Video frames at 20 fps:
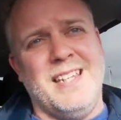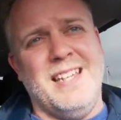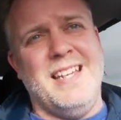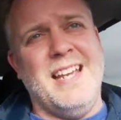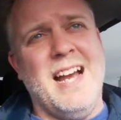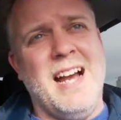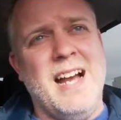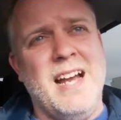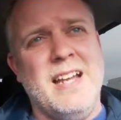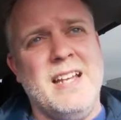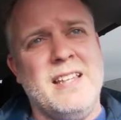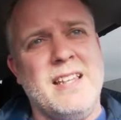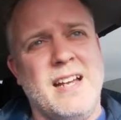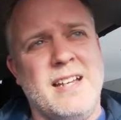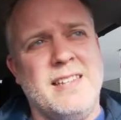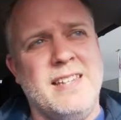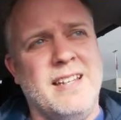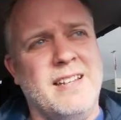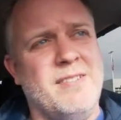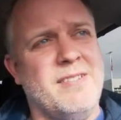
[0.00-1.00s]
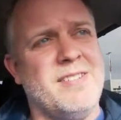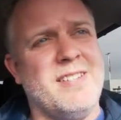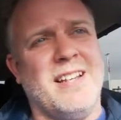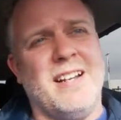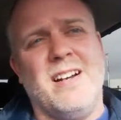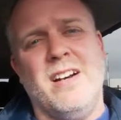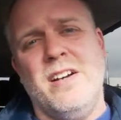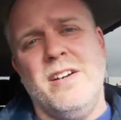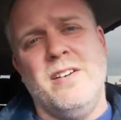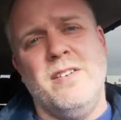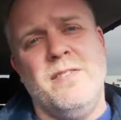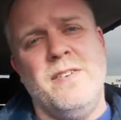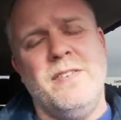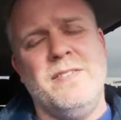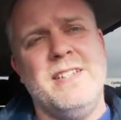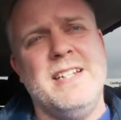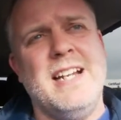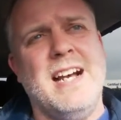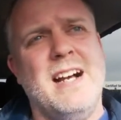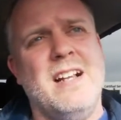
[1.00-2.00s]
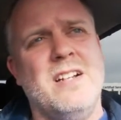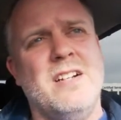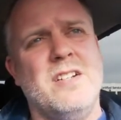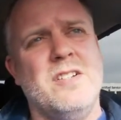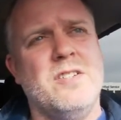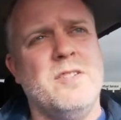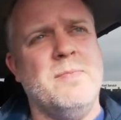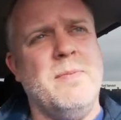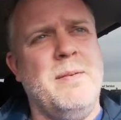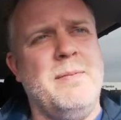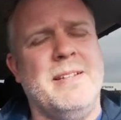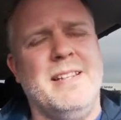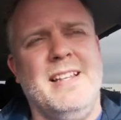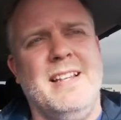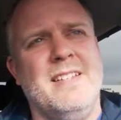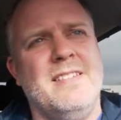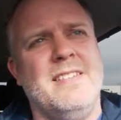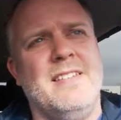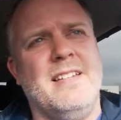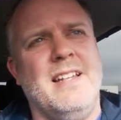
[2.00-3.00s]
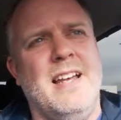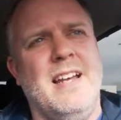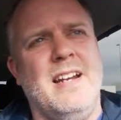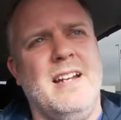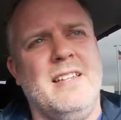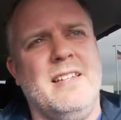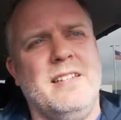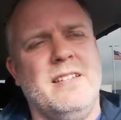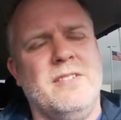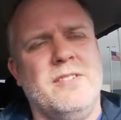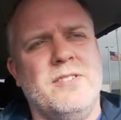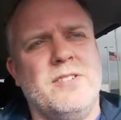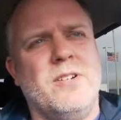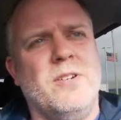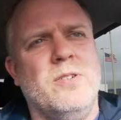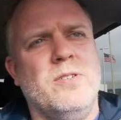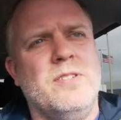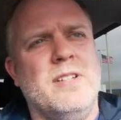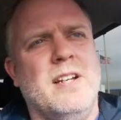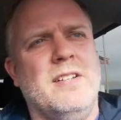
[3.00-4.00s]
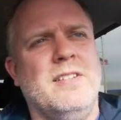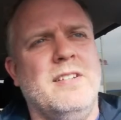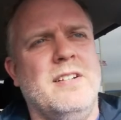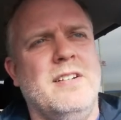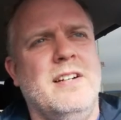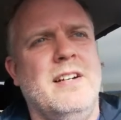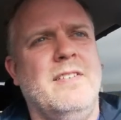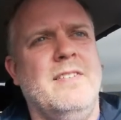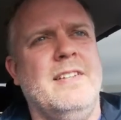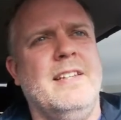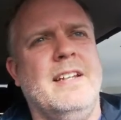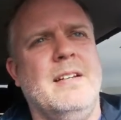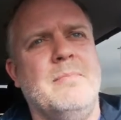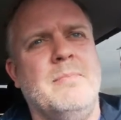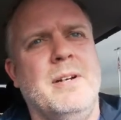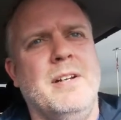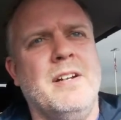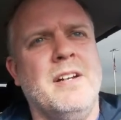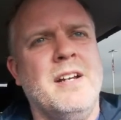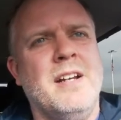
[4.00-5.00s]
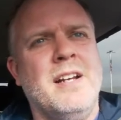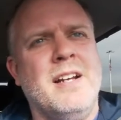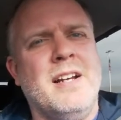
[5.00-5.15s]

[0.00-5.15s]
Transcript: Yeah, I think it was like $150, maybe less than that. I think there was codes out there and everything, but